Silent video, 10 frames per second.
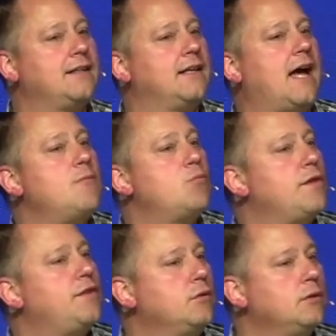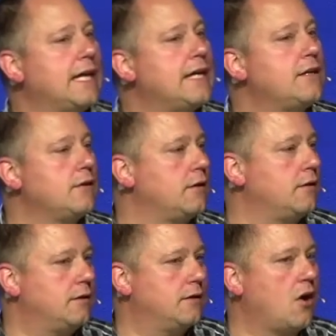I'm with you later
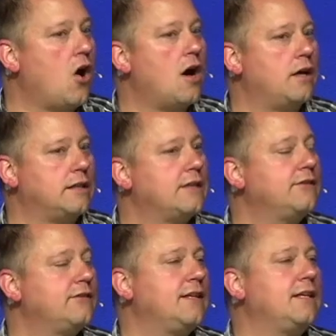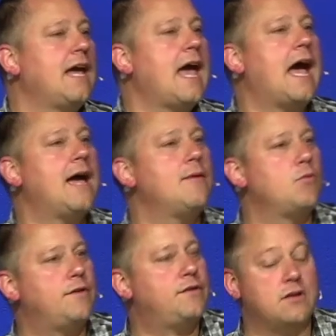on. He doesn't say, I'm
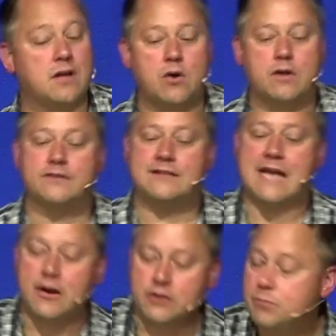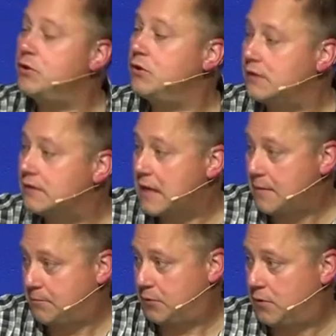with you, oh, because now you built the
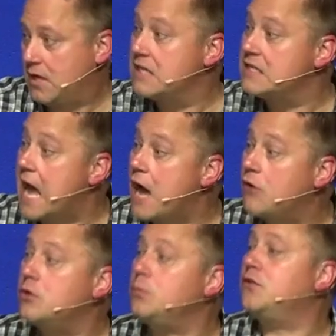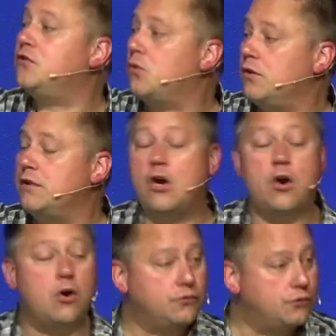temple. Now you restored the
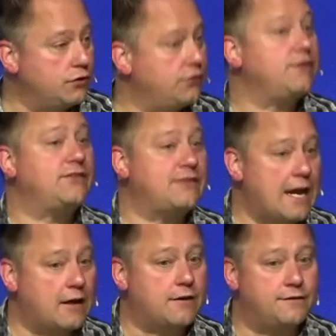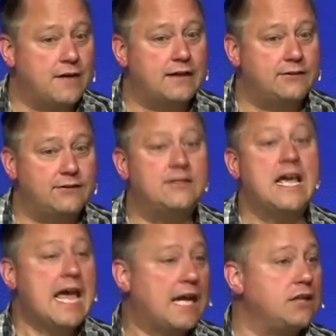altars and the sacrifices,
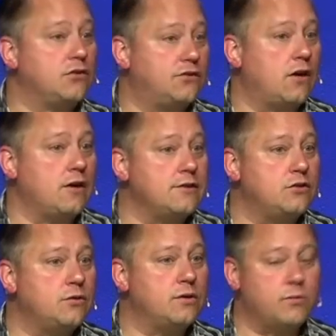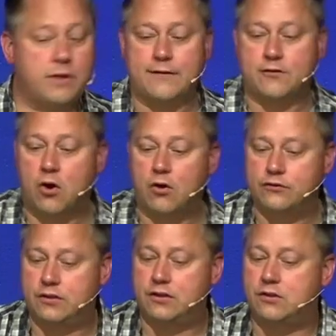and you started doing what I've called
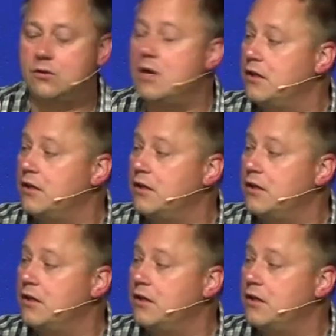you to do.